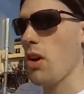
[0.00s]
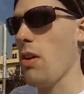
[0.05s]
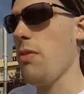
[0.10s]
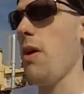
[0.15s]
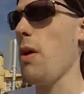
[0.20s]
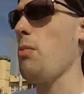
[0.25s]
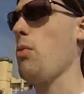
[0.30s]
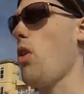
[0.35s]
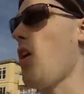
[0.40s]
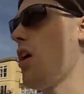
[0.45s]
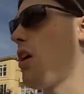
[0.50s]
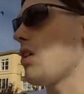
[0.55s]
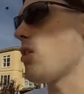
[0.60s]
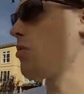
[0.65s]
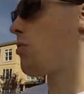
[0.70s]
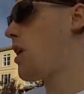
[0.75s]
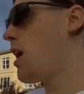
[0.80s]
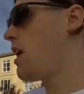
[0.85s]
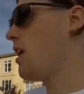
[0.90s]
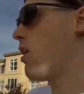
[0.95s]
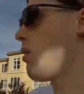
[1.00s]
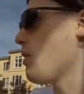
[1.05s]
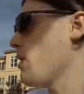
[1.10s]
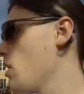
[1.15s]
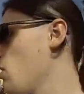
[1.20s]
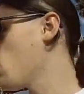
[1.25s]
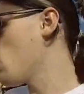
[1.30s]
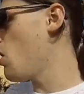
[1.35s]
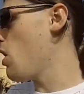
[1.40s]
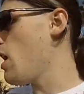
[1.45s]
If I'm wrong or right, are we
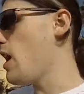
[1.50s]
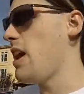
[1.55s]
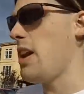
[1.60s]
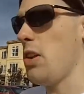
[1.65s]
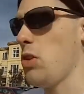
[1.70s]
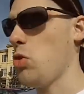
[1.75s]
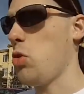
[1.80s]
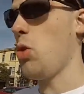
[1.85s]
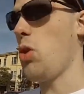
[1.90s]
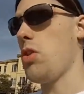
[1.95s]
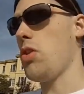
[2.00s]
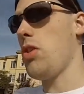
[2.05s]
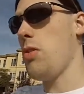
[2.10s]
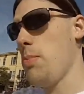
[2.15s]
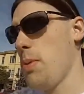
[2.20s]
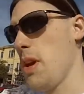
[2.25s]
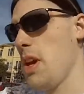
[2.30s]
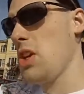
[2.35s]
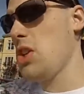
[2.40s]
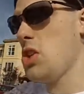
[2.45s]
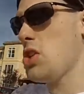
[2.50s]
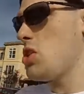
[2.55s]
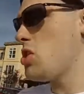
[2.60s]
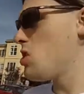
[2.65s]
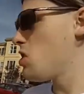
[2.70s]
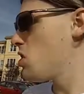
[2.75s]
heading towards the beach?